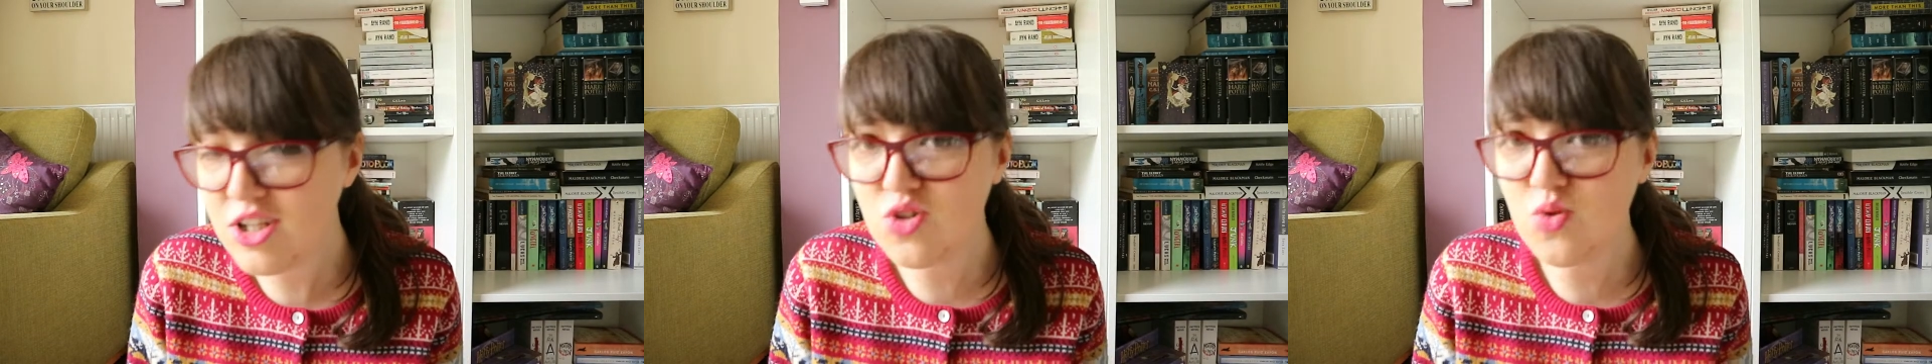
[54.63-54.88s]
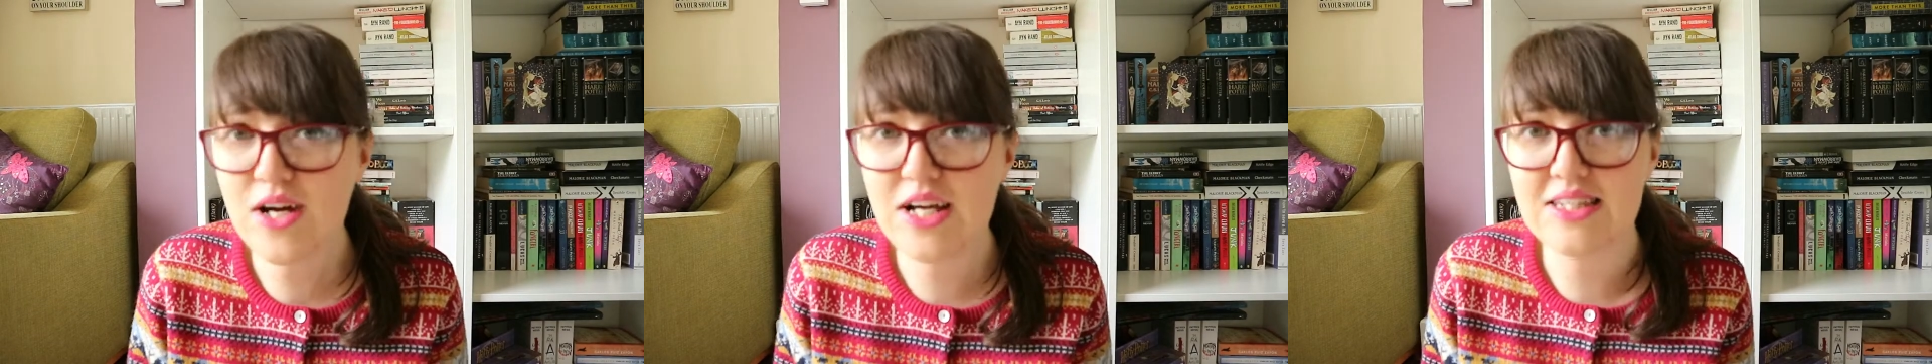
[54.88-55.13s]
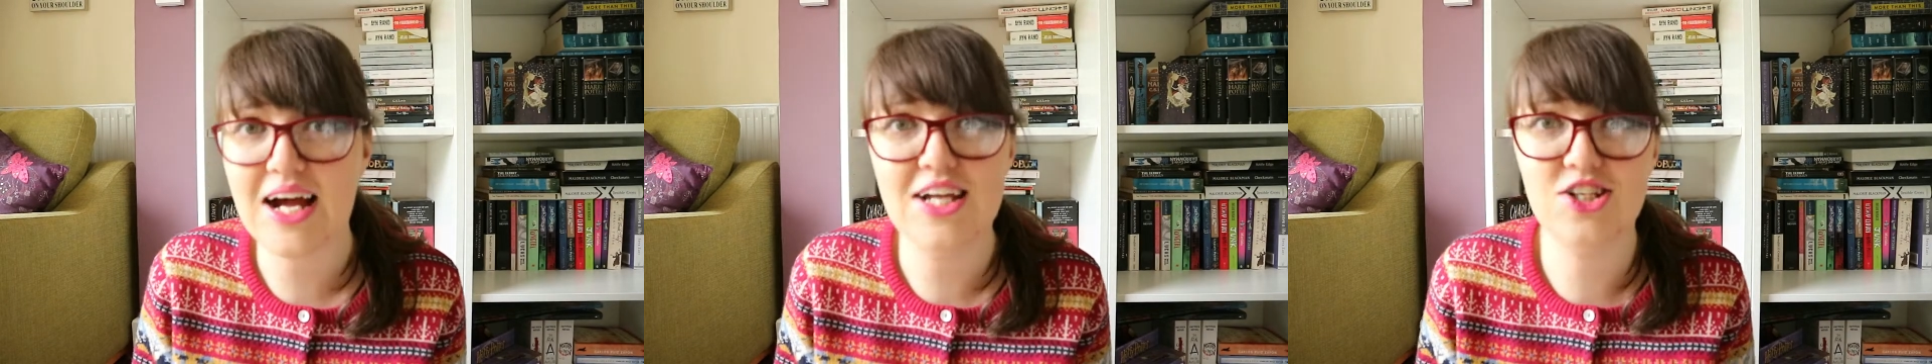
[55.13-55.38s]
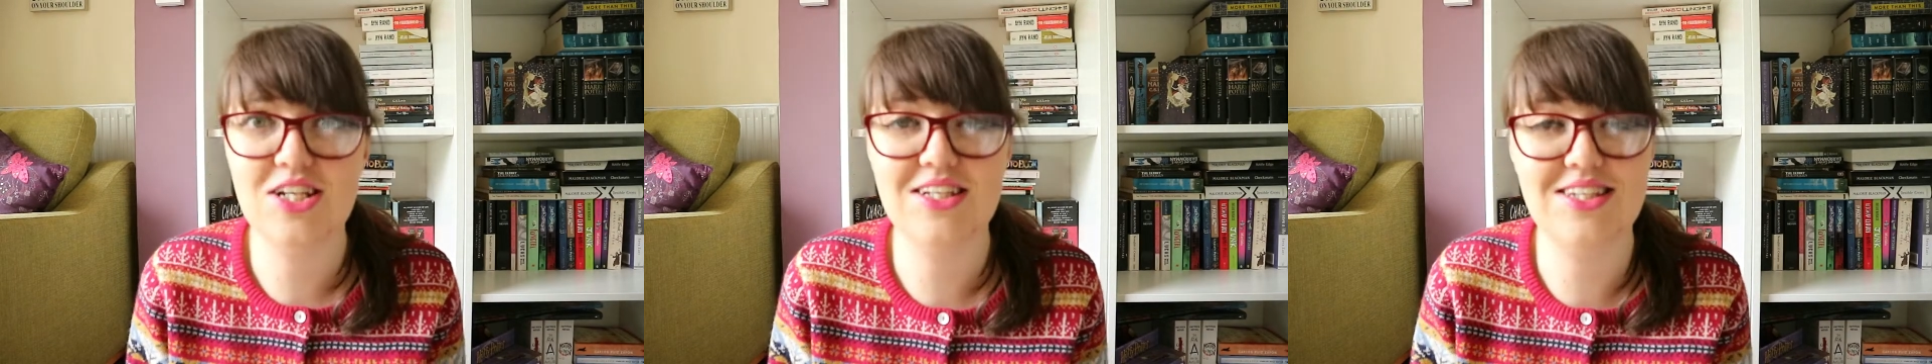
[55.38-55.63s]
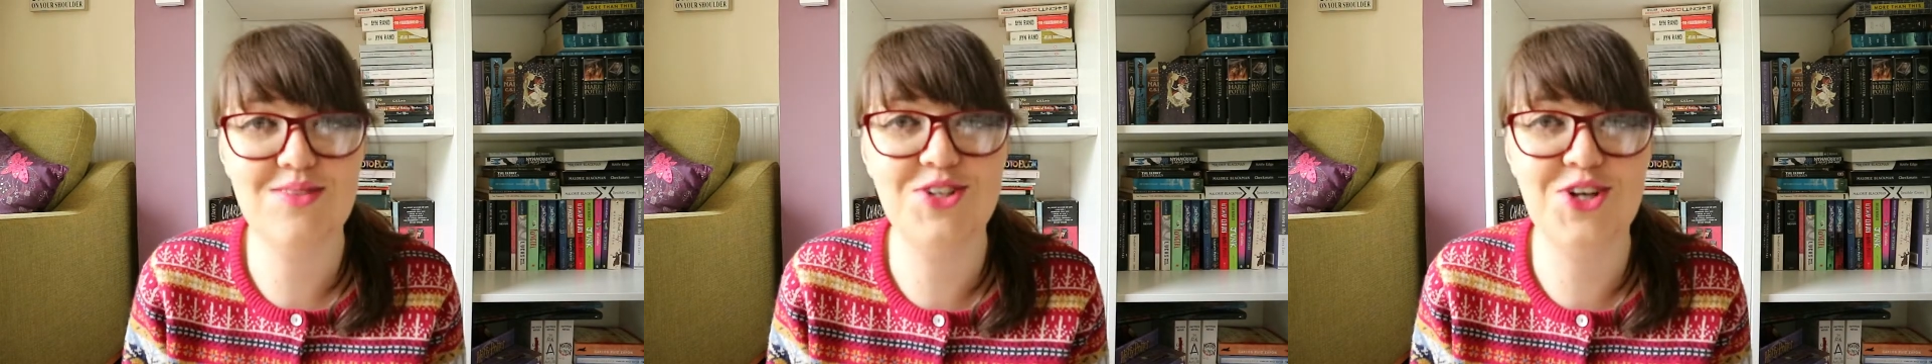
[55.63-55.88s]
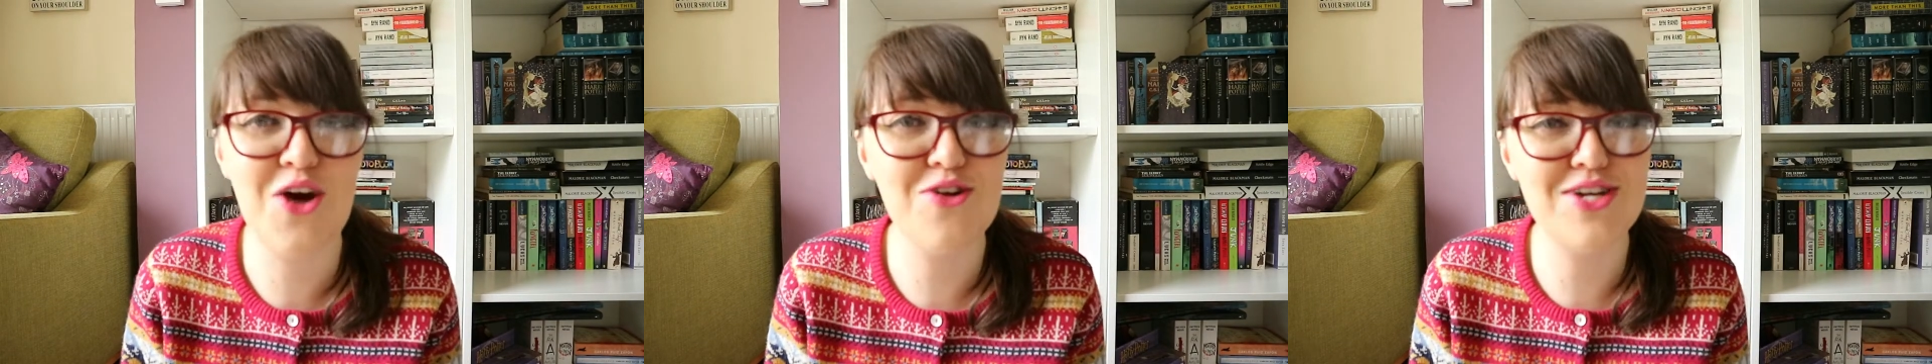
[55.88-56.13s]
which always actually seem
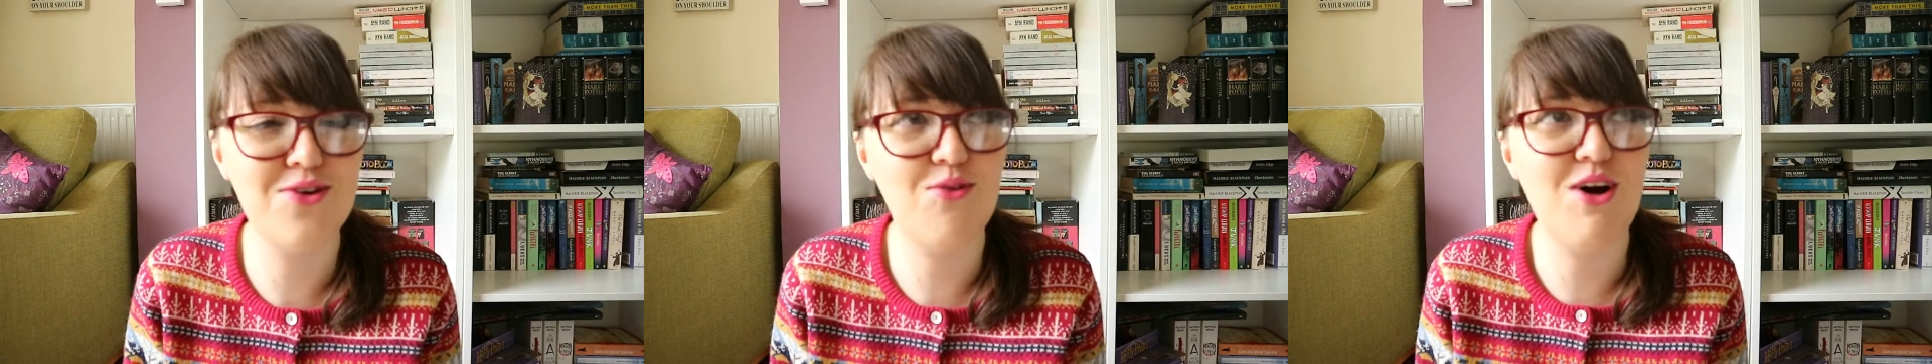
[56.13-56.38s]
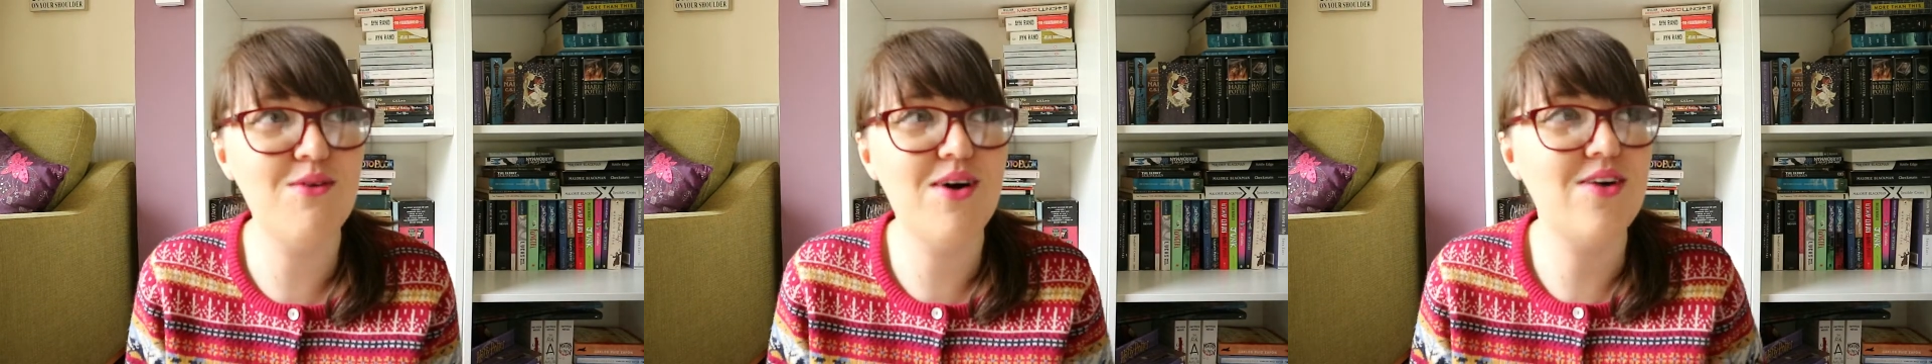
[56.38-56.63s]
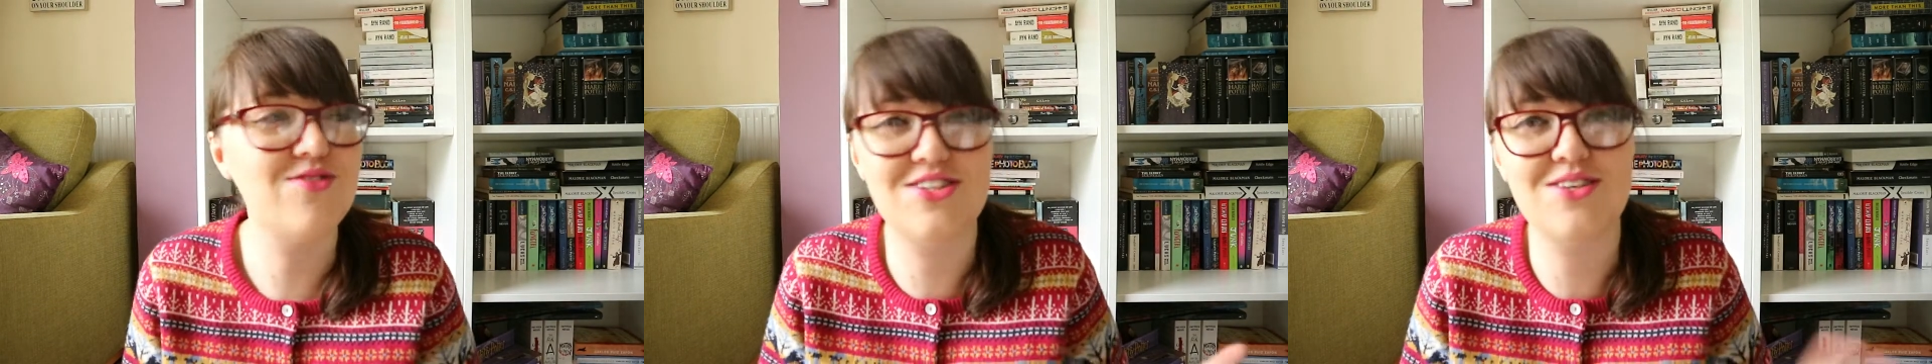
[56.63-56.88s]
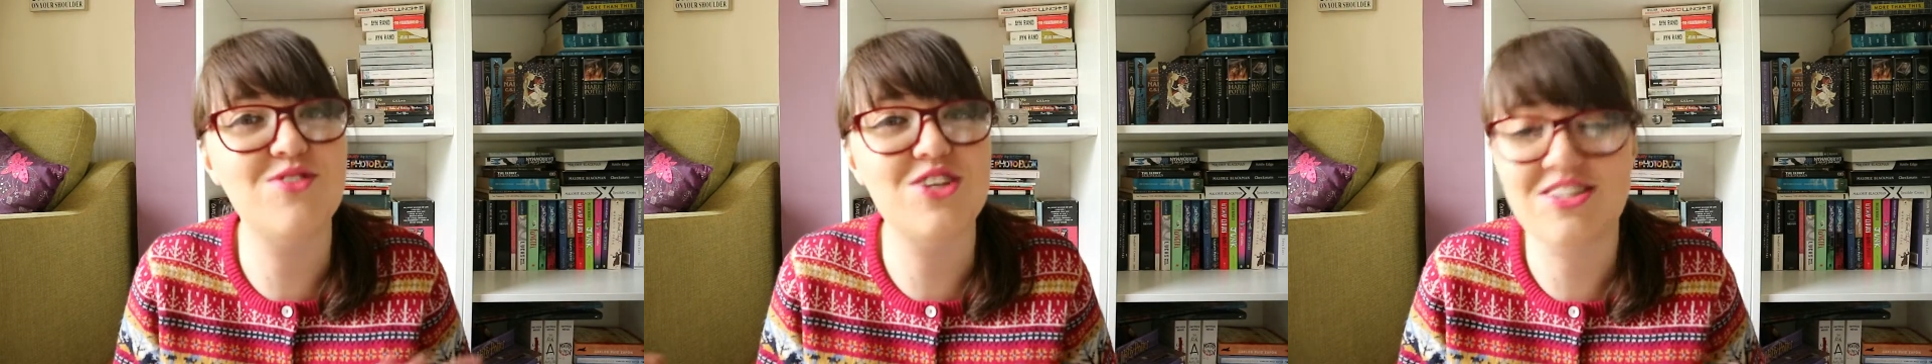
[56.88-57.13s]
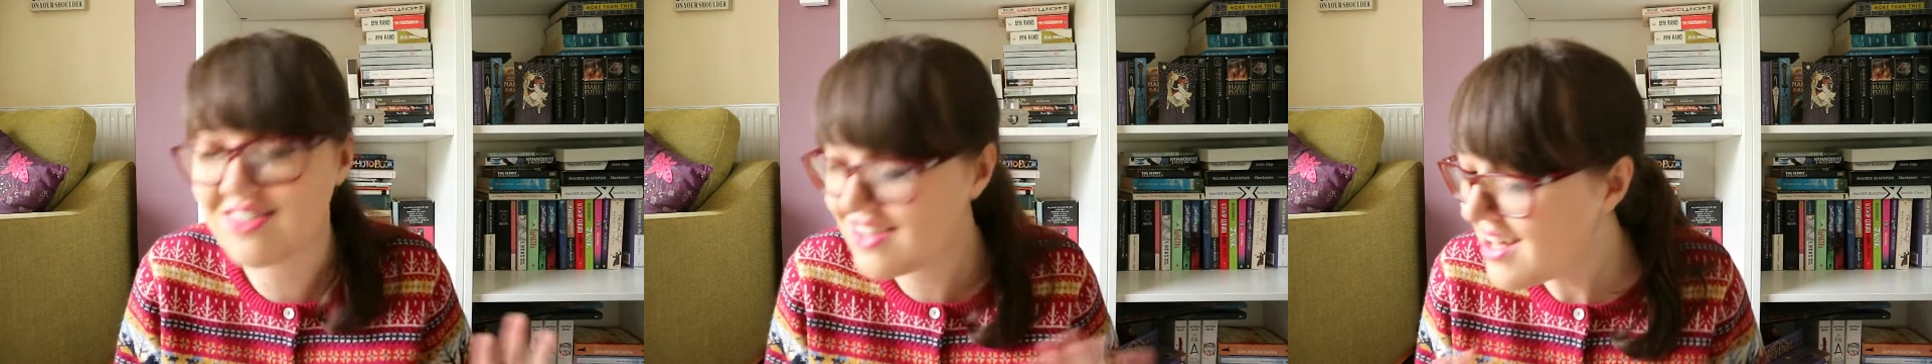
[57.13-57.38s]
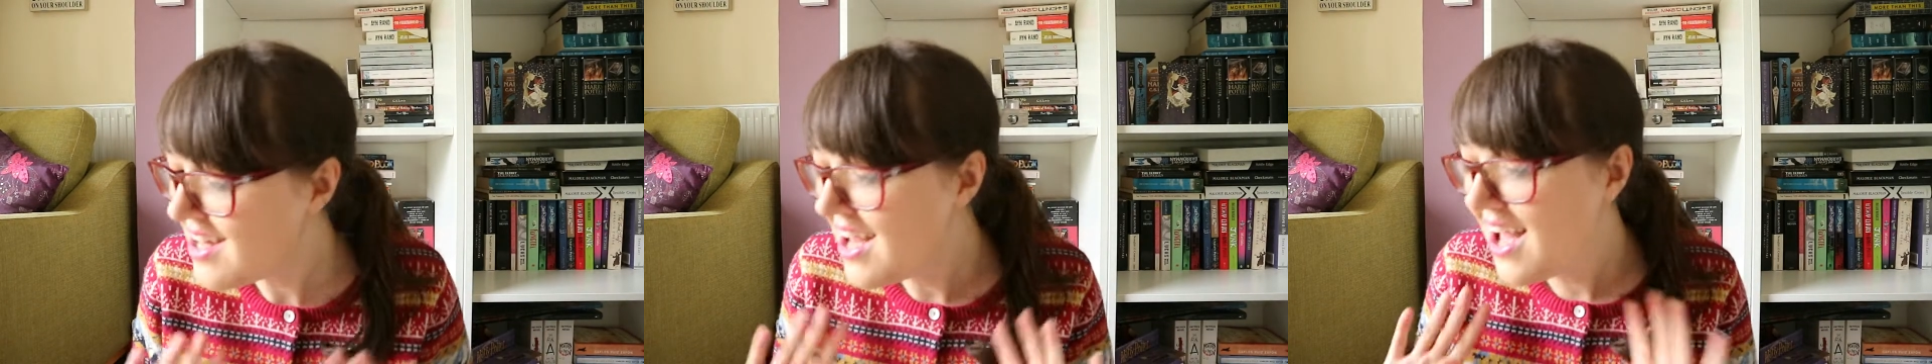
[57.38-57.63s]
to go down quite well for some reason